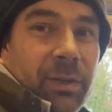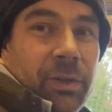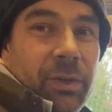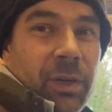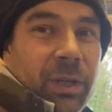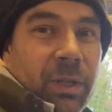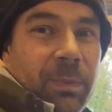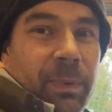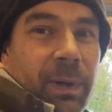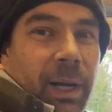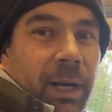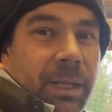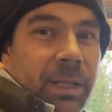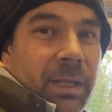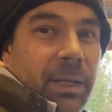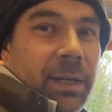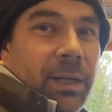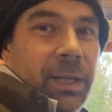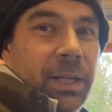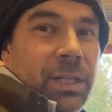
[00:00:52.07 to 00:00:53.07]
cross plies. So
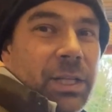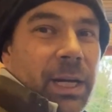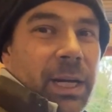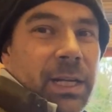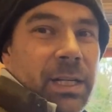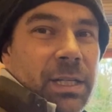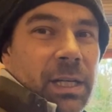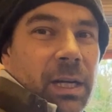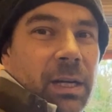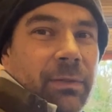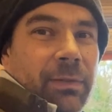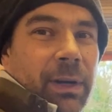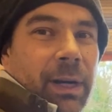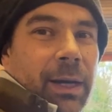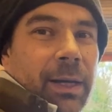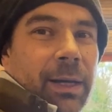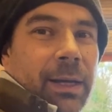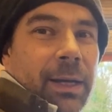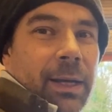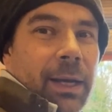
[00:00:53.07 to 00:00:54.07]
I'm going to change
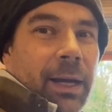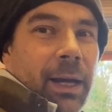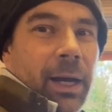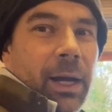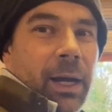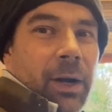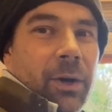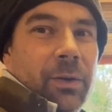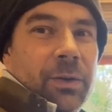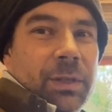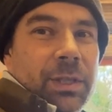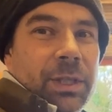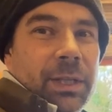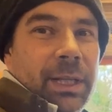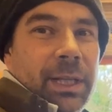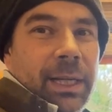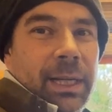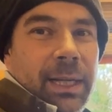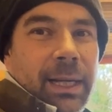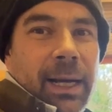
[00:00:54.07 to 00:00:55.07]
over uh, onto
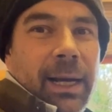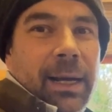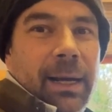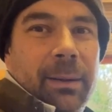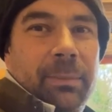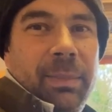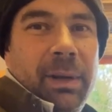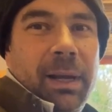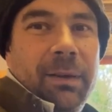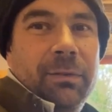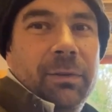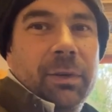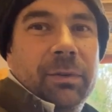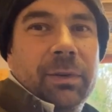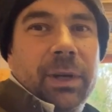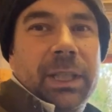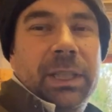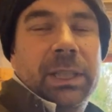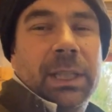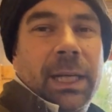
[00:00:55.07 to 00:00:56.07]
the uh, B F
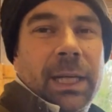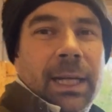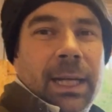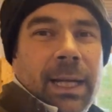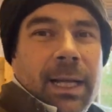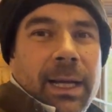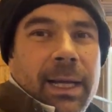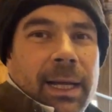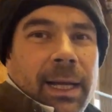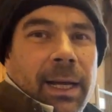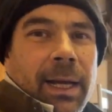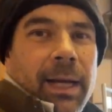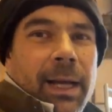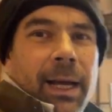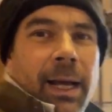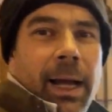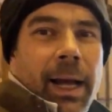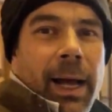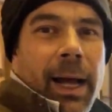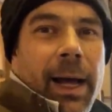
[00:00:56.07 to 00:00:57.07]
Goodrich.
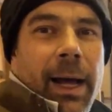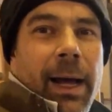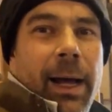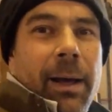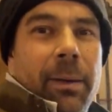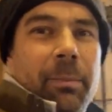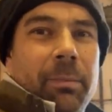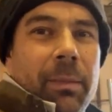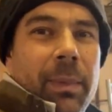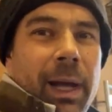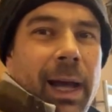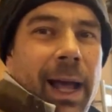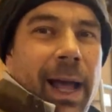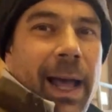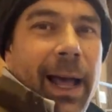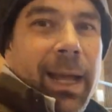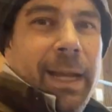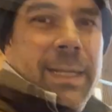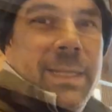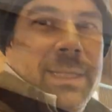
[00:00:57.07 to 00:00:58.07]
Um,
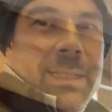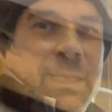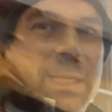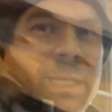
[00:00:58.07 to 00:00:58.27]
and